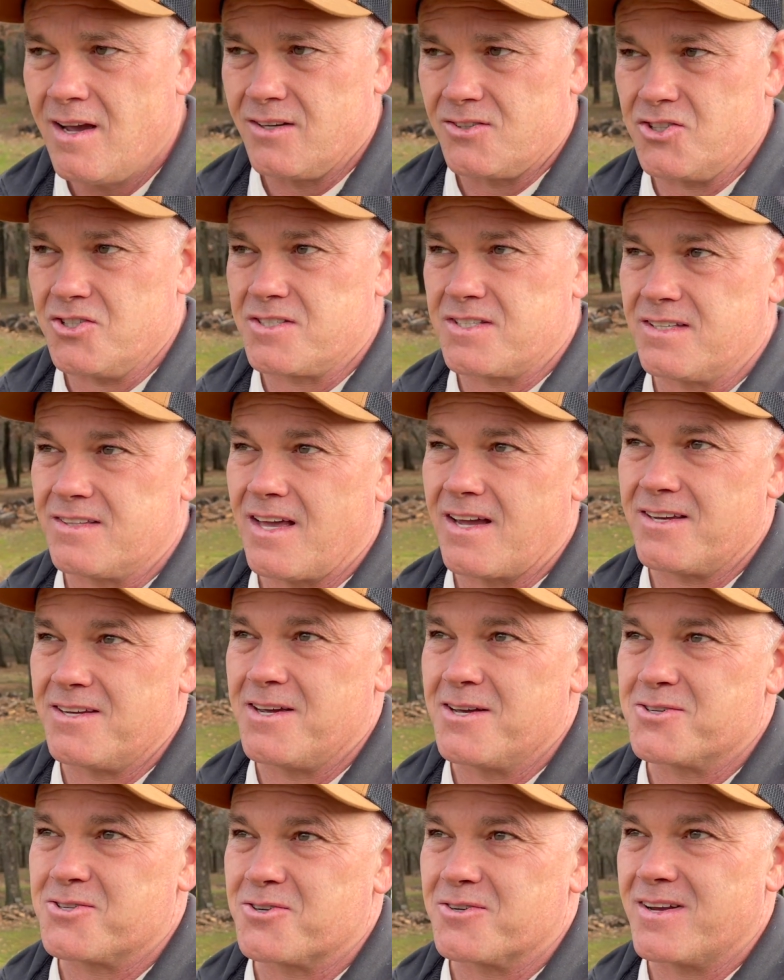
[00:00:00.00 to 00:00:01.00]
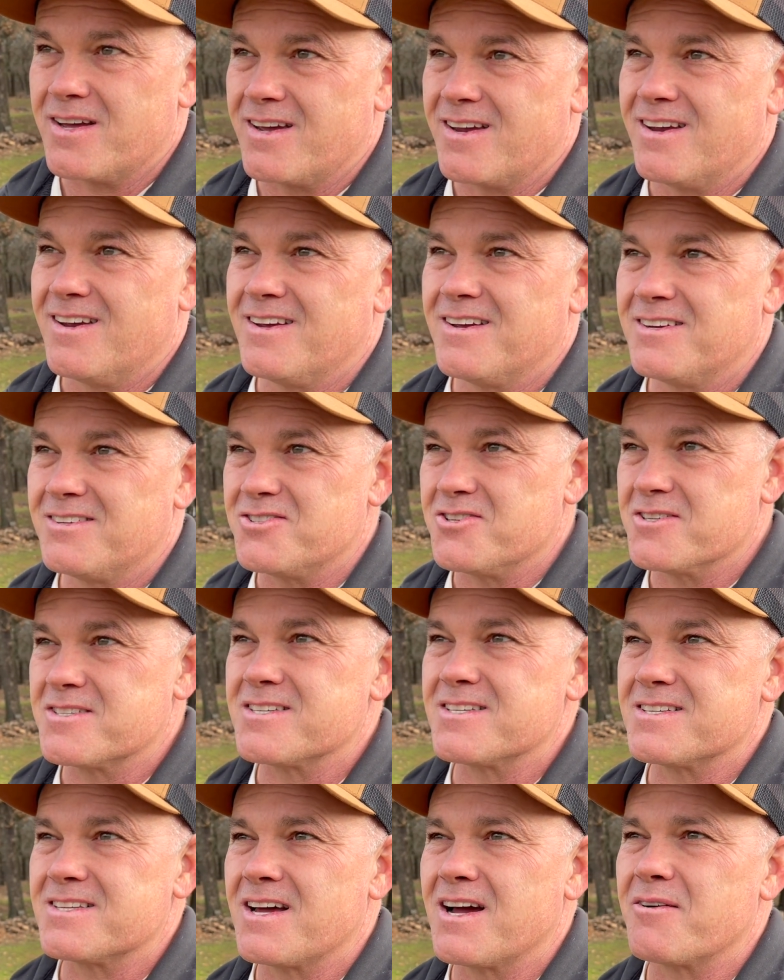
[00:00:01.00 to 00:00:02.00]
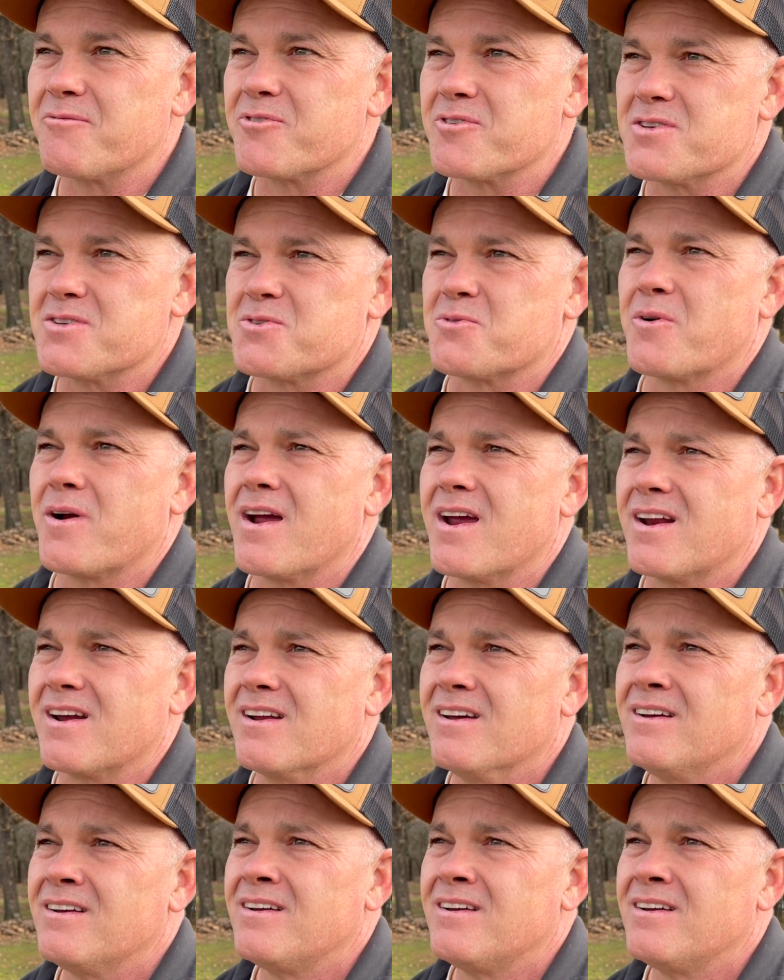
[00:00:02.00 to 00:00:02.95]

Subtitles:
Just did that yesterday, just in time for this rain.